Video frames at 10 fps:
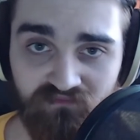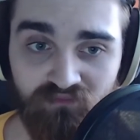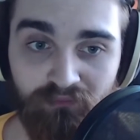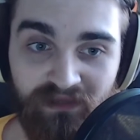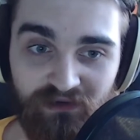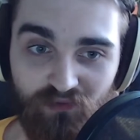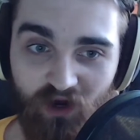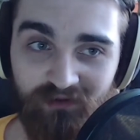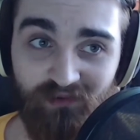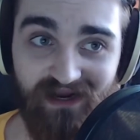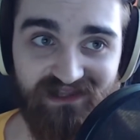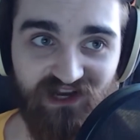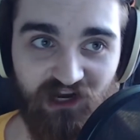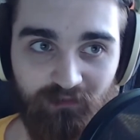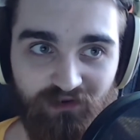Mitt Romney, where it had the
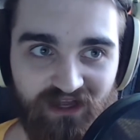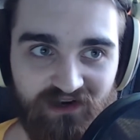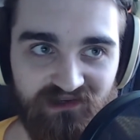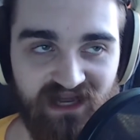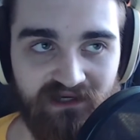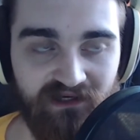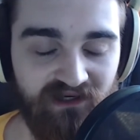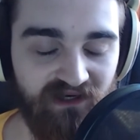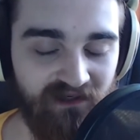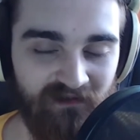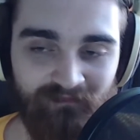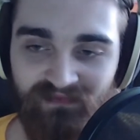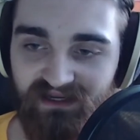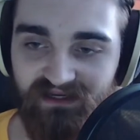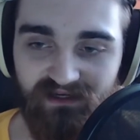couple that are like,
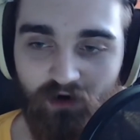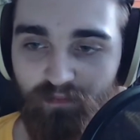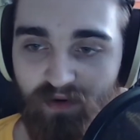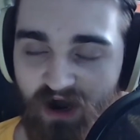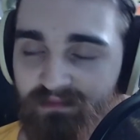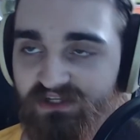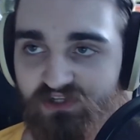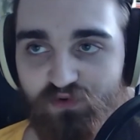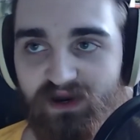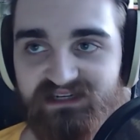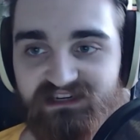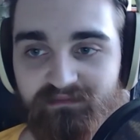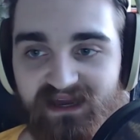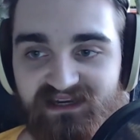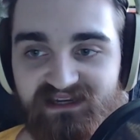Obama's trying to
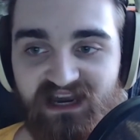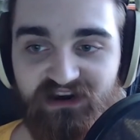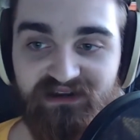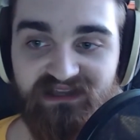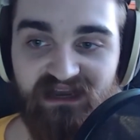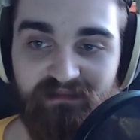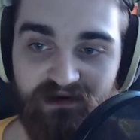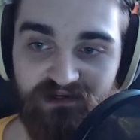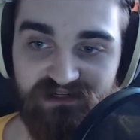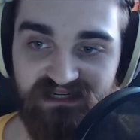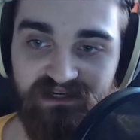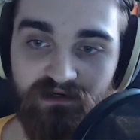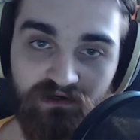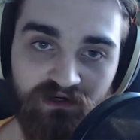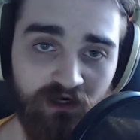make gay marriage
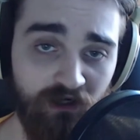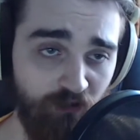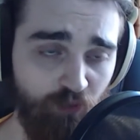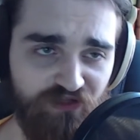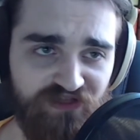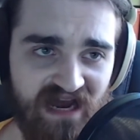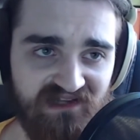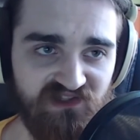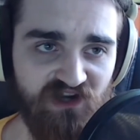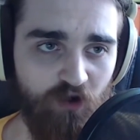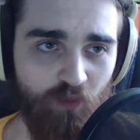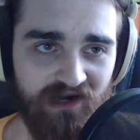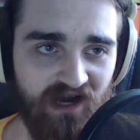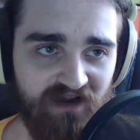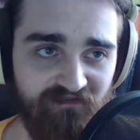legal. Well, that's not what
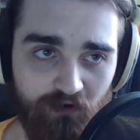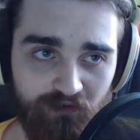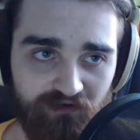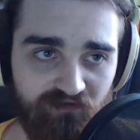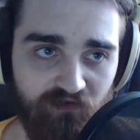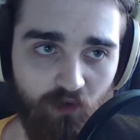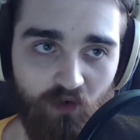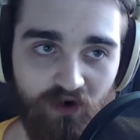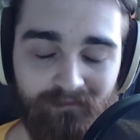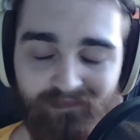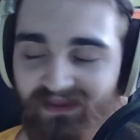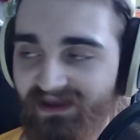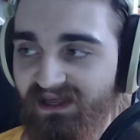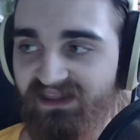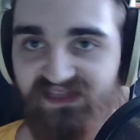I voted for.
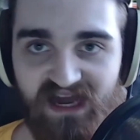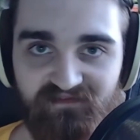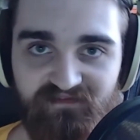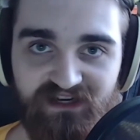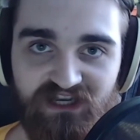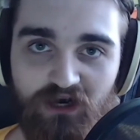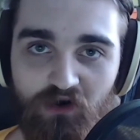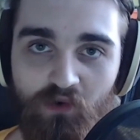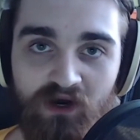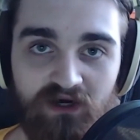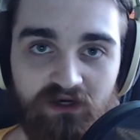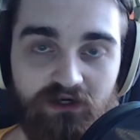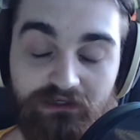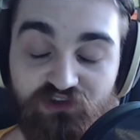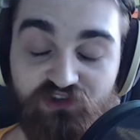That video
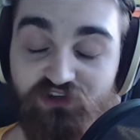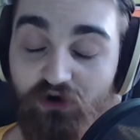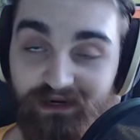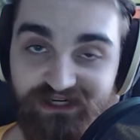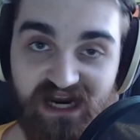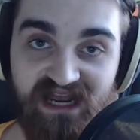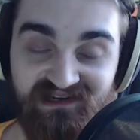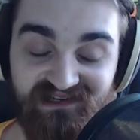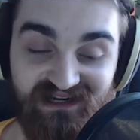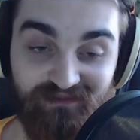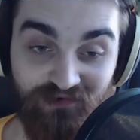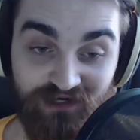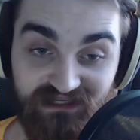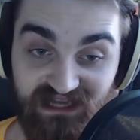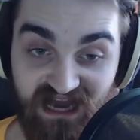got so much hate, and I'm
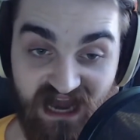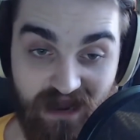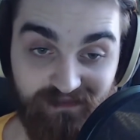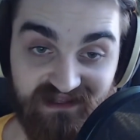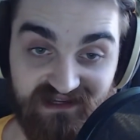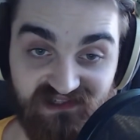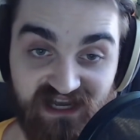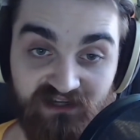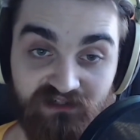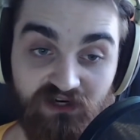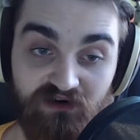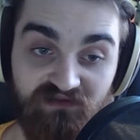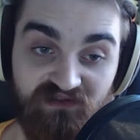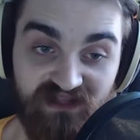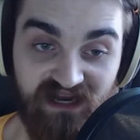really happy that it's taking a turn
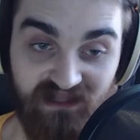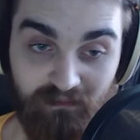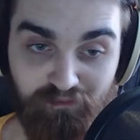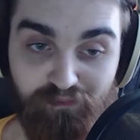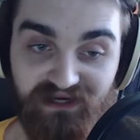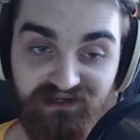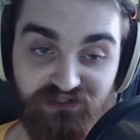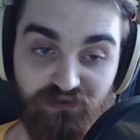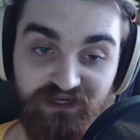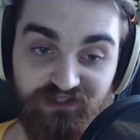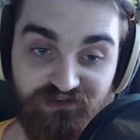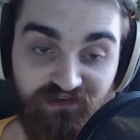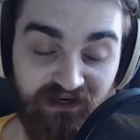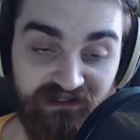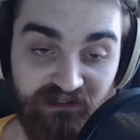for that. That bigotry is
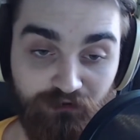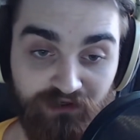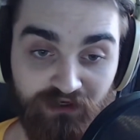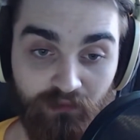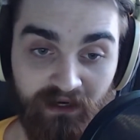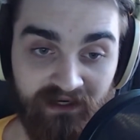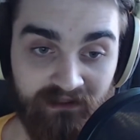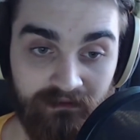finally going away.